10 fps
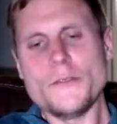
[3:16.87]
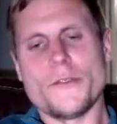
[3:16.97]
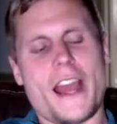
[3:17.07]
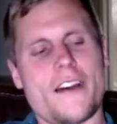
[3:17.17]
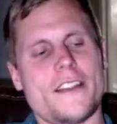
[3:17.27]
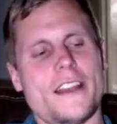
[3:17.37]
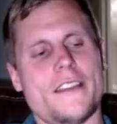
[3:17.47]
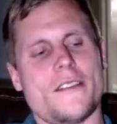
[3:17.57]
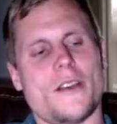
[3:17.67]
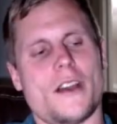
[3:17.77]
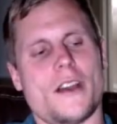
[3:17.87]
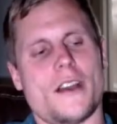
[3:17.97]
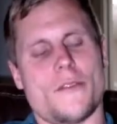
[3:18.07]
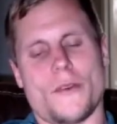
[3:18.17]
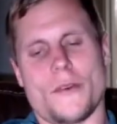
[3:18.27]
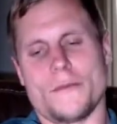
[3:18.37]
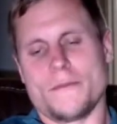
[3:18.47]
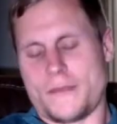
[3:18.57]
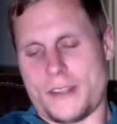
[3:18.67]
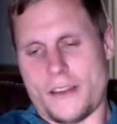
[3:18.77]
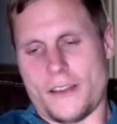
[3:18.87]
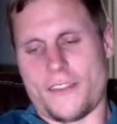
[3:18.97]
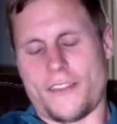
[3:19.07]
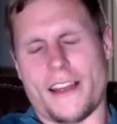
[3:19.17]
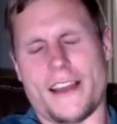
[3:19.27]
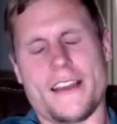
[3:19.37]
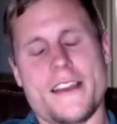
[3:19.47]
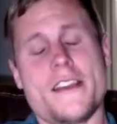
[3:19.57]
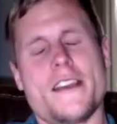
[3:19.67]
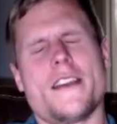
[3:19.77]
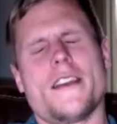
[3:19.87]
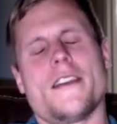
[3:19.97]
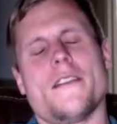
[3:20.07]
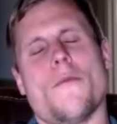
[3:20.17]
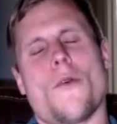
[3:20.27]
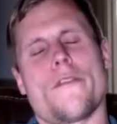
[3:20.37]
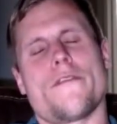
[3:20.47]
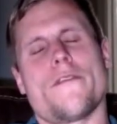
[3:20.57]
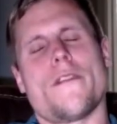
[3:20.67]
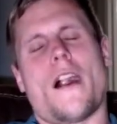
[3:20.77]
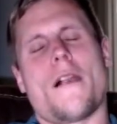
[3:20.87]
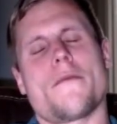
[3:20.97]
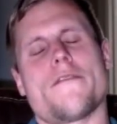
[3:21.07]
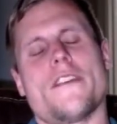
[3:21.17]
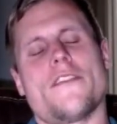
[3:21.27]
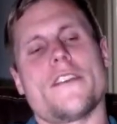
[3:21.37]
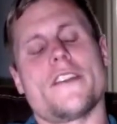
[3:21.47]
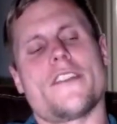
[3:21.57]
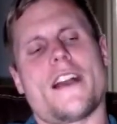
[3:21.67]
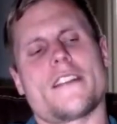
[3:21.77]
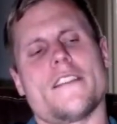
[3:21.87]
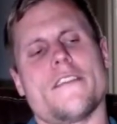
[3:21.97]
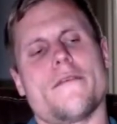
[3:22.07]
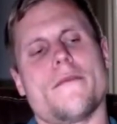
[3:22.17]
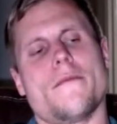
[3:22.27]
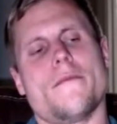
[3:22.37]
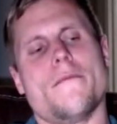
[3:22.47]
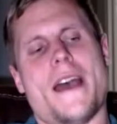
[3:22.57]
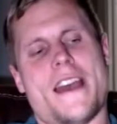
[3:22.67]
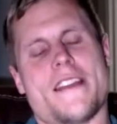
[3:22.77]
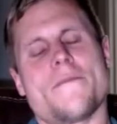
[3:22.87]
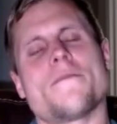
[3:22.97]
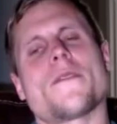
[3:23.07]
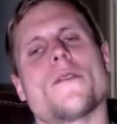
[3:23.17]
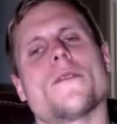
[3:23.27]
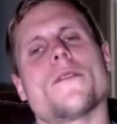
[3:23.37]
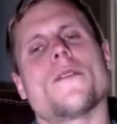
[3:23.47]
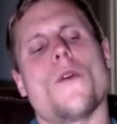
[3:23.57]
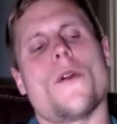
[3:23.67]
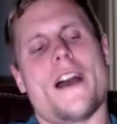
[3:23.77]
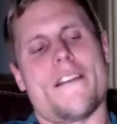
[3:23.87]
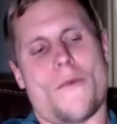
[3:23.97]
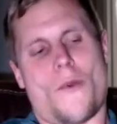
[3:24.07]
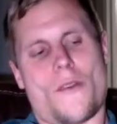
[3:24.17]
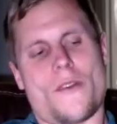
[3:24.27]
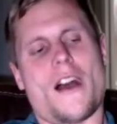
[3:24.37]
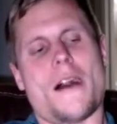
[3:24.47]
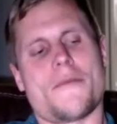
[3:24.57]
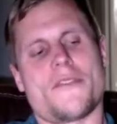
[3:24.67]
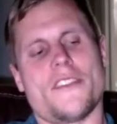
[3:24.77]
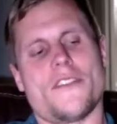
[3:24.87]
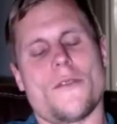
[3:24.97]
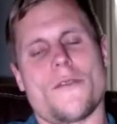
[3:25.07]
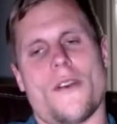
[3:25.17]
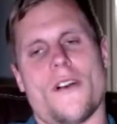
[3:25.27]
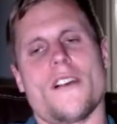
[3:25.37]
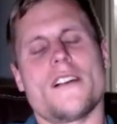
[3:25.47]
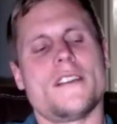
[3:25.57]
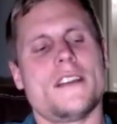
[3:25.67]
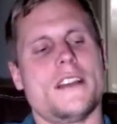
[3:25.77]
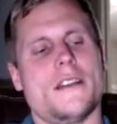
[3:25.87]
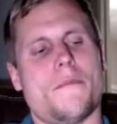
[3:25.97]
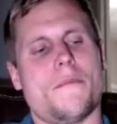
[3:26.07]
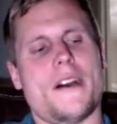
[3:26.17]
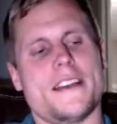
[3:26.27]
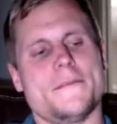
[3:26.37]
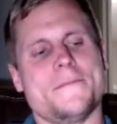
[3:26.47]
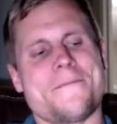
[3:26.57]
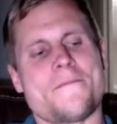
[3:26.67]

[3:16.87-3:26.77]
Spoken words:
reality will tell us that more physically attractive men will have more options overall. But